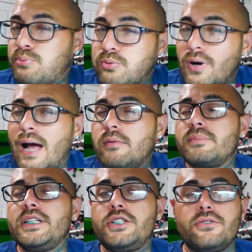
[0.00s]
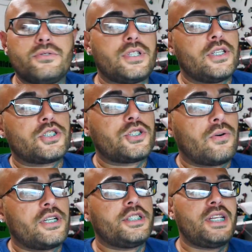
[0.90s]
probably due to the
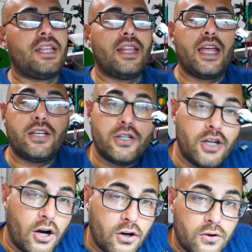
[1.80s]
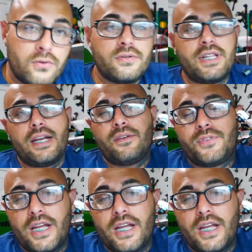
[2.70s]
shortage, and they know that if